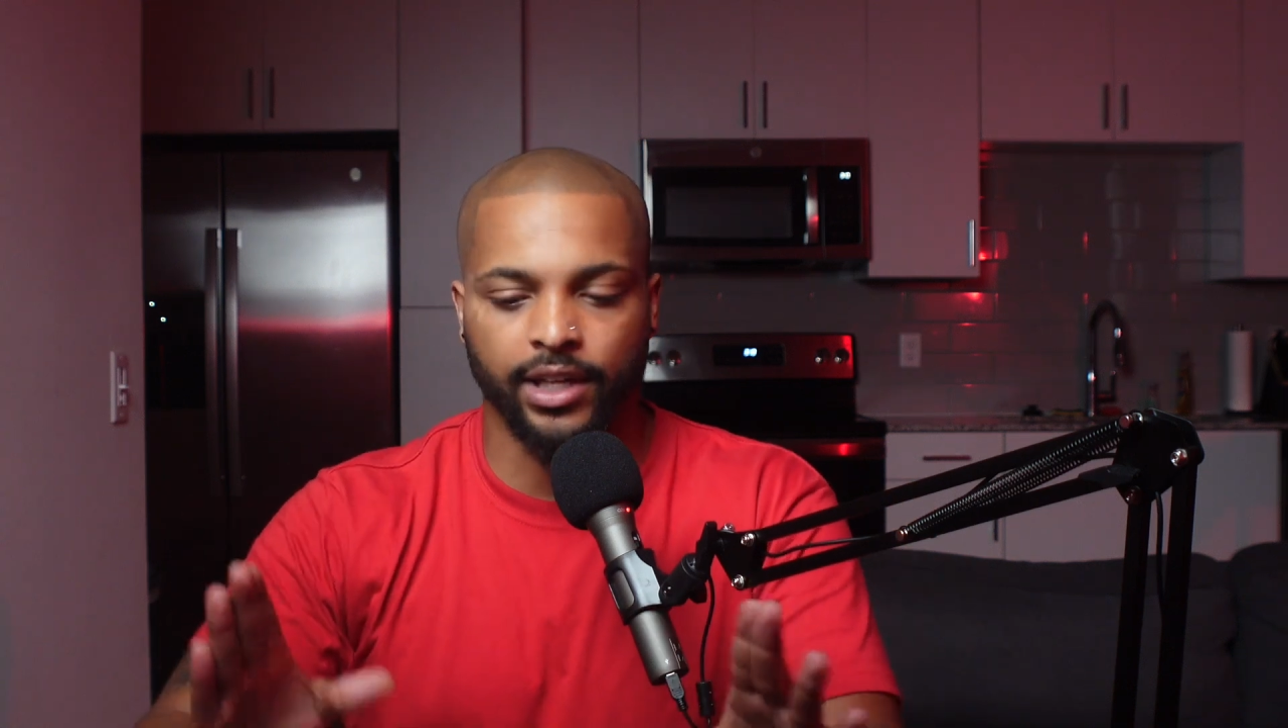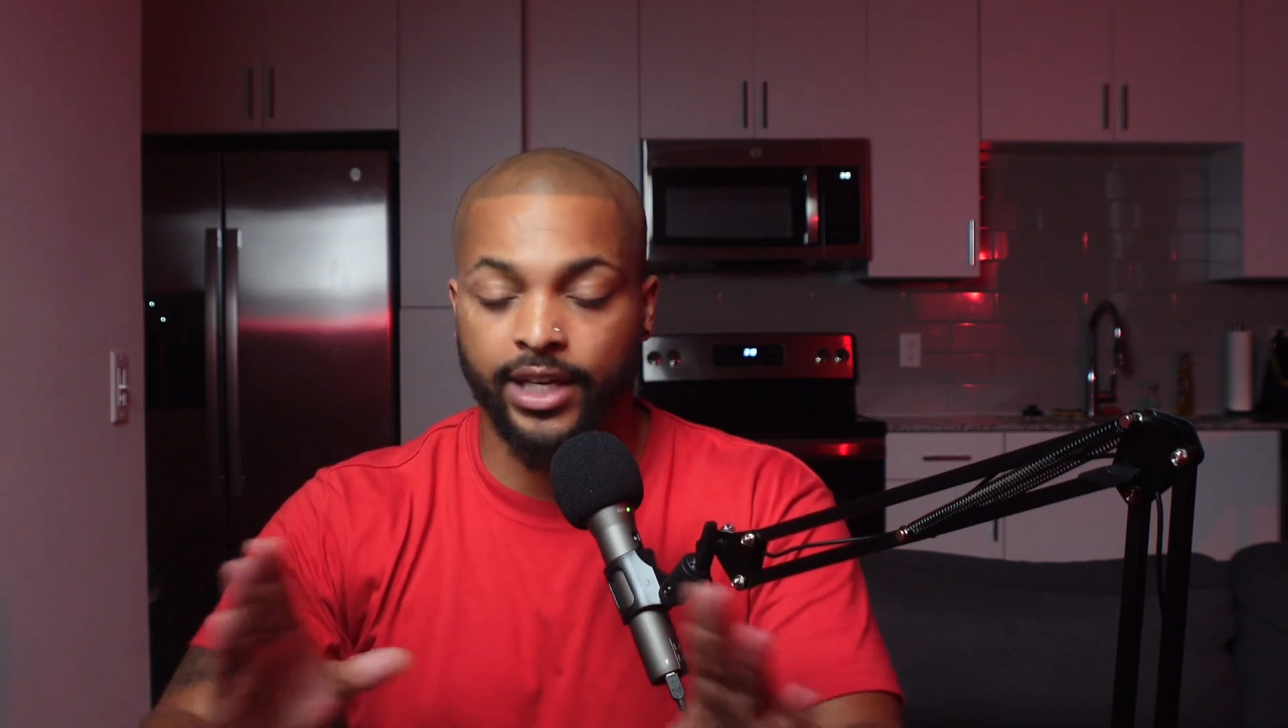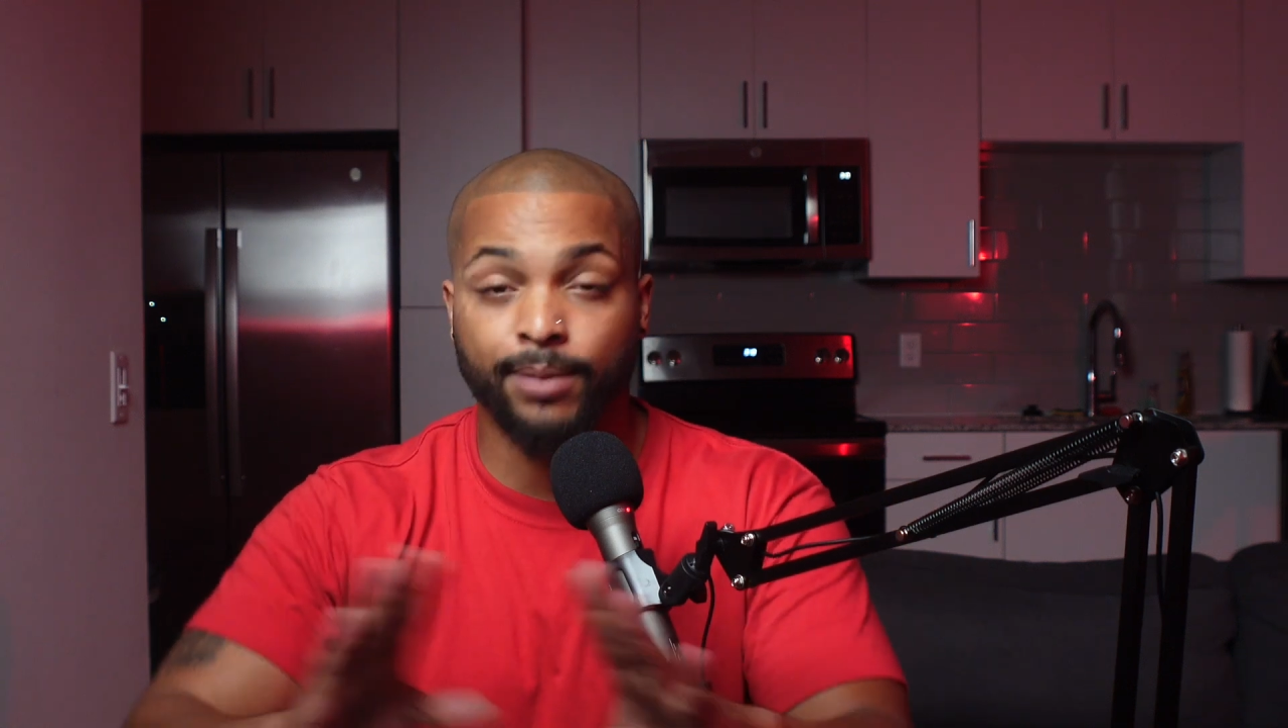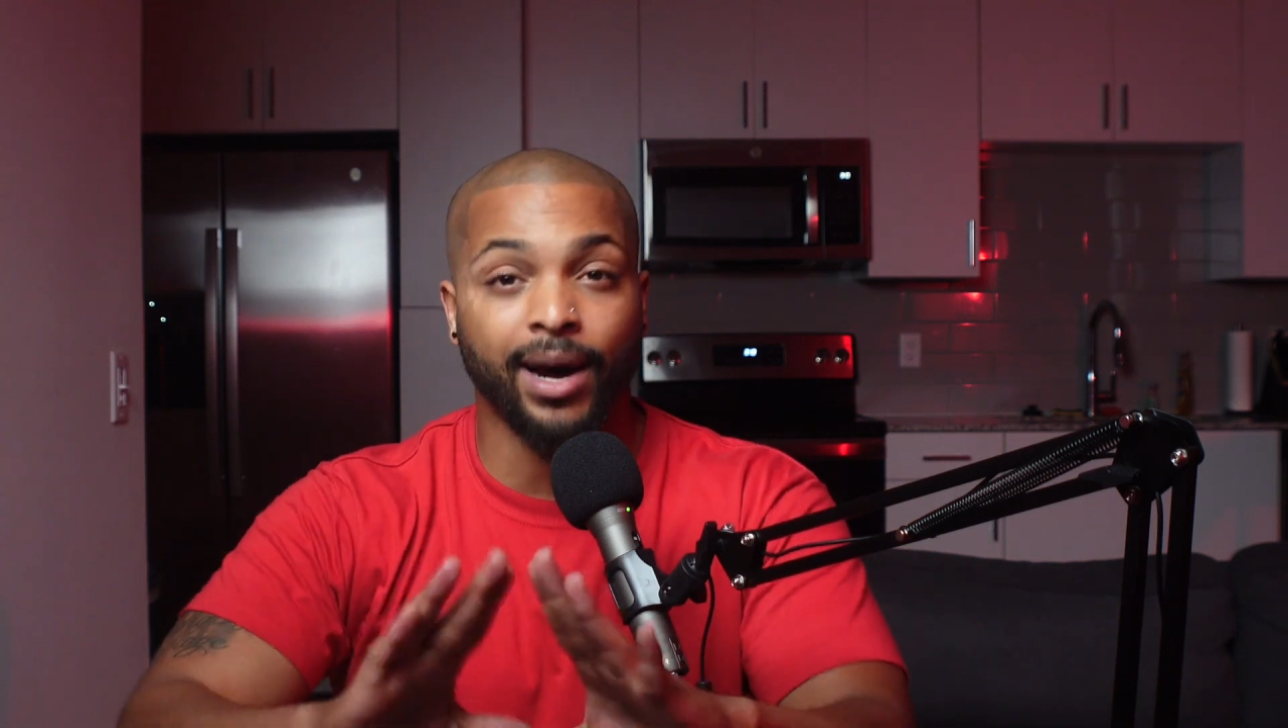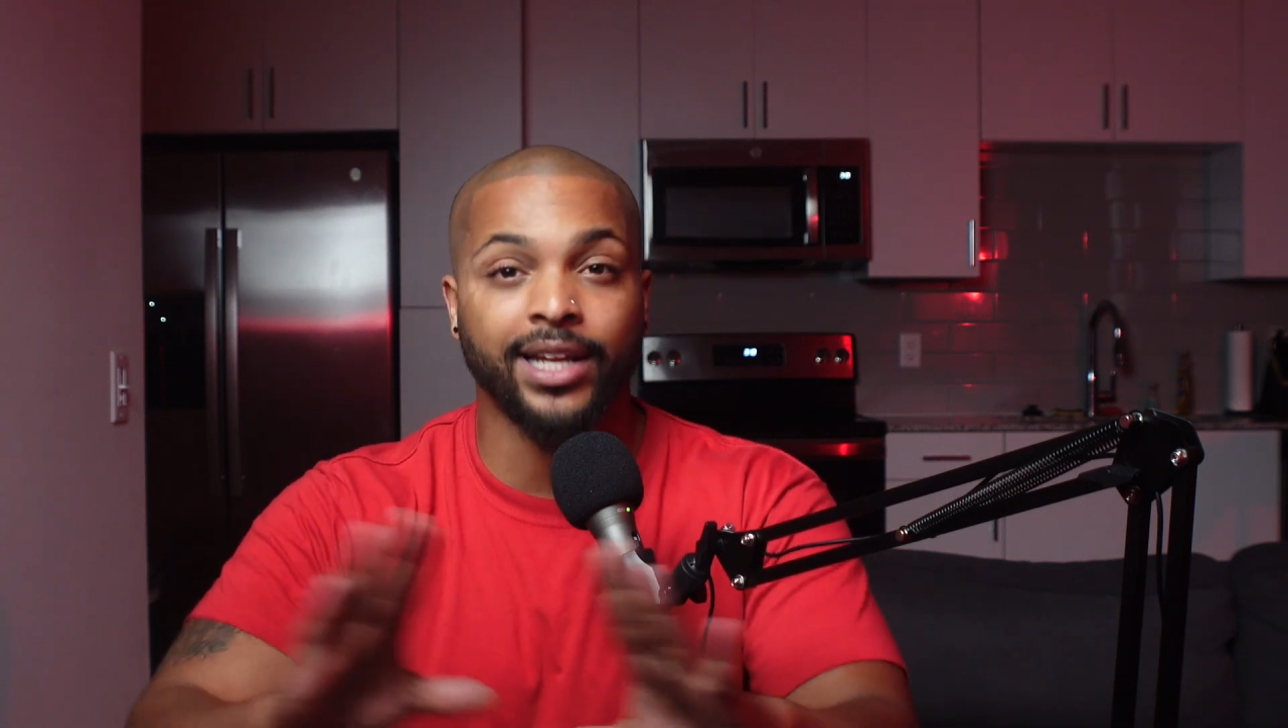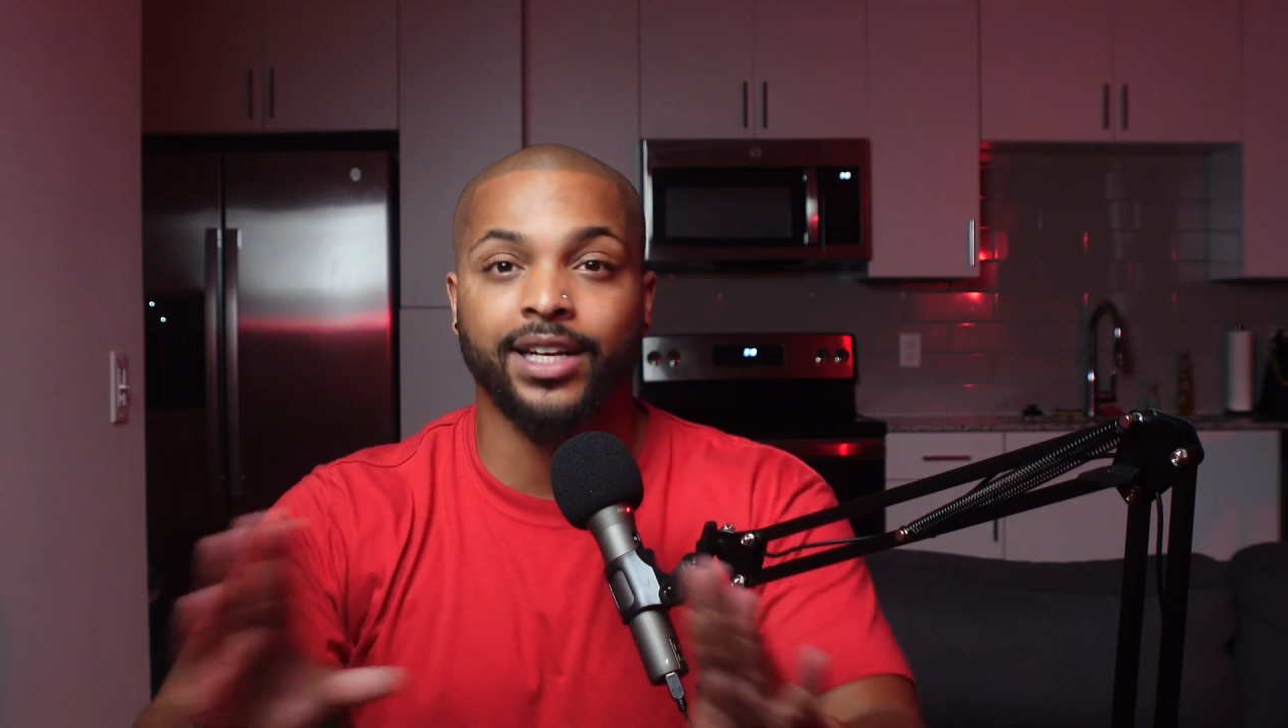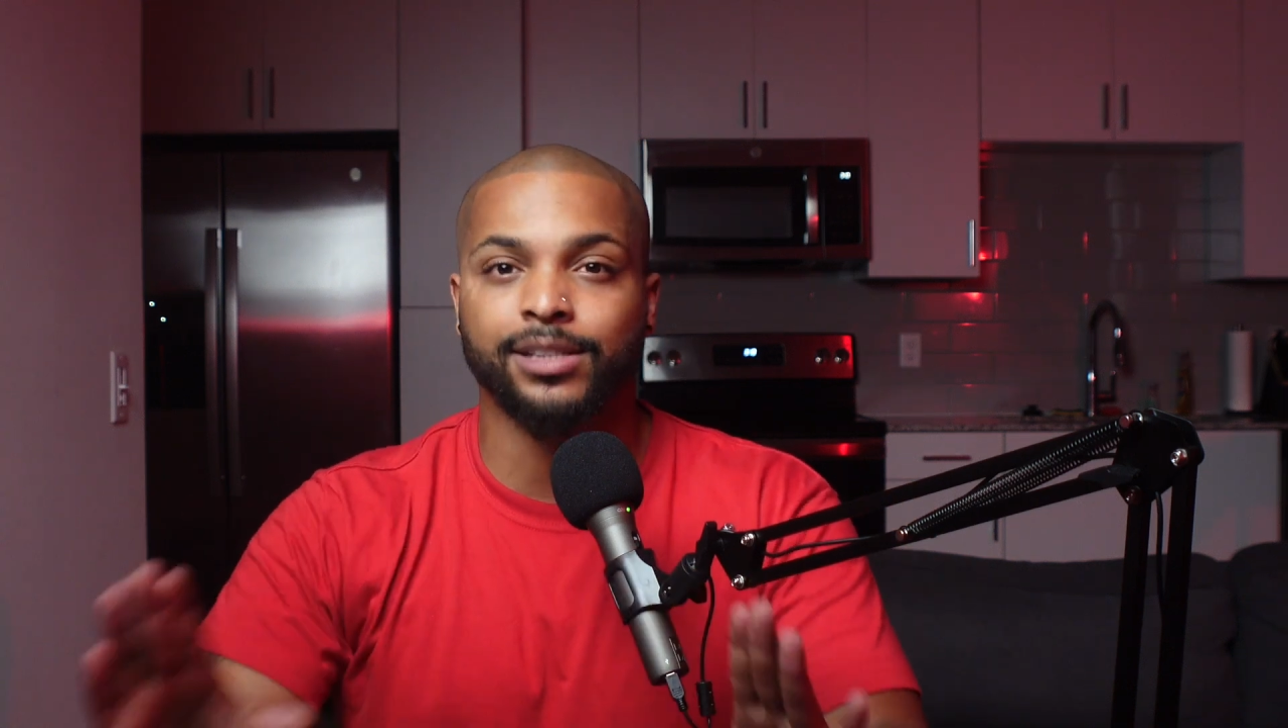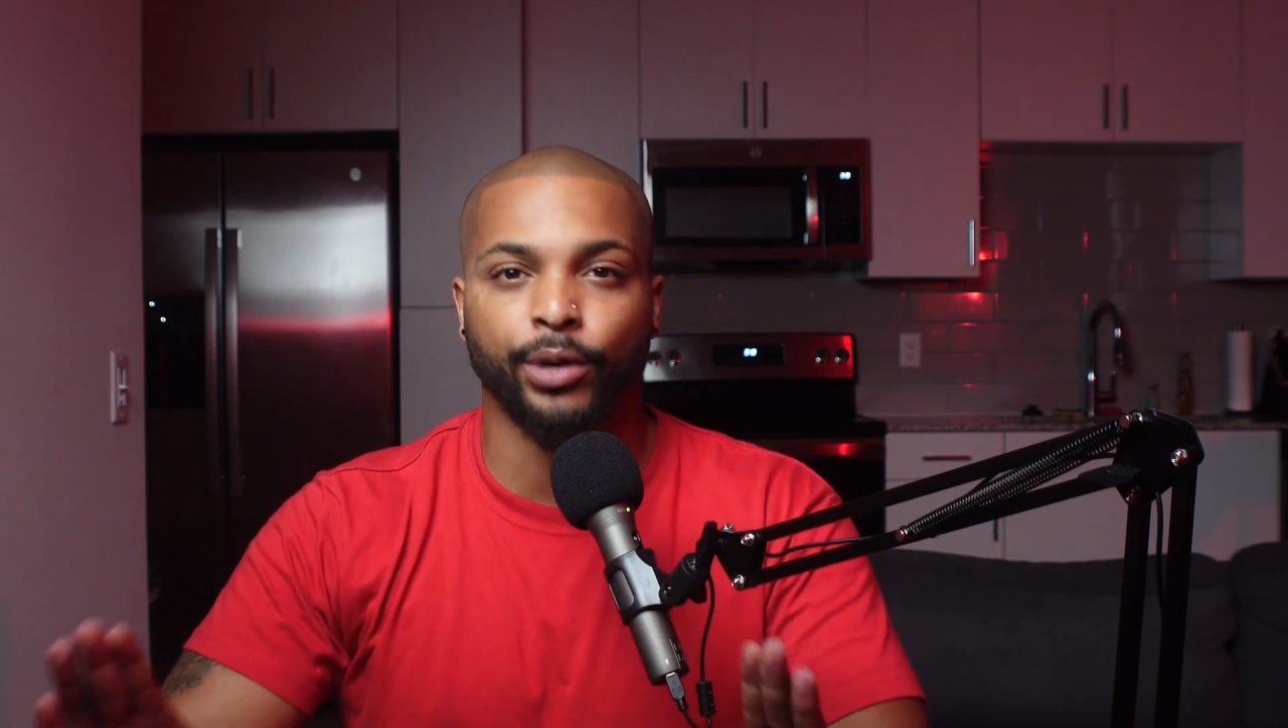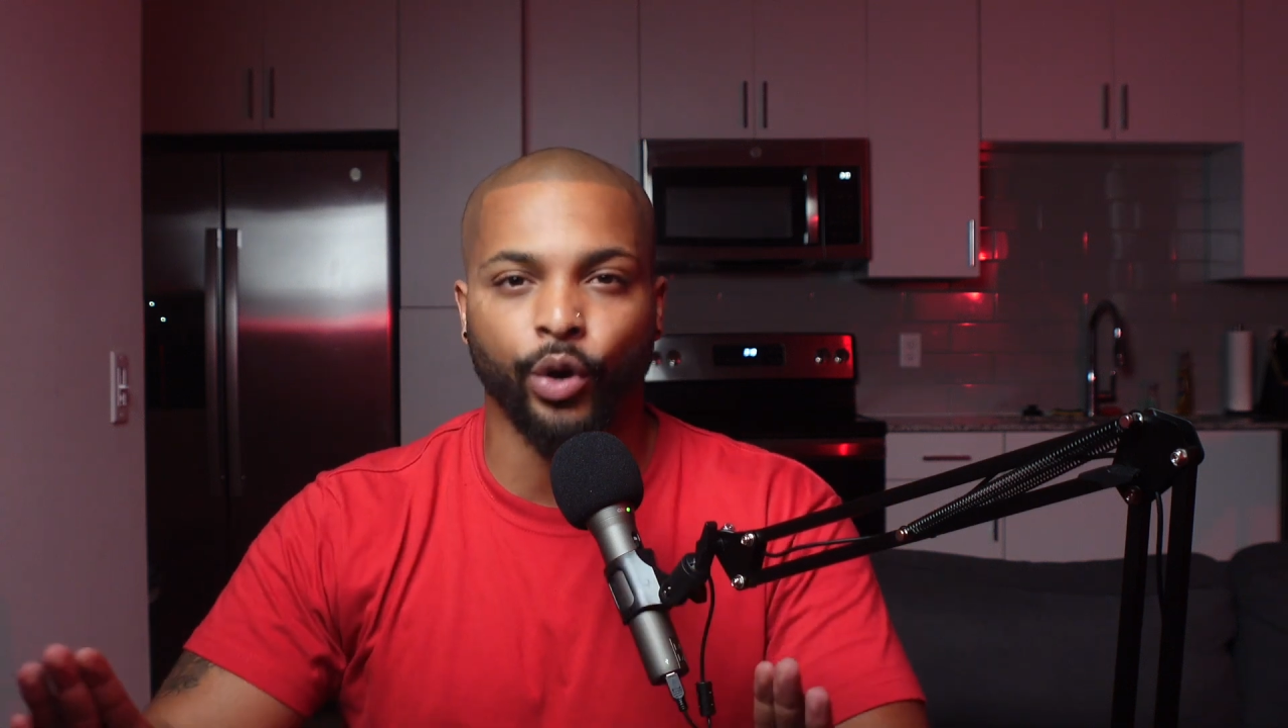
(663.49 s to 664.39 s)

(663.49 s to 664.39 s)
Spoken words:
anybody that's been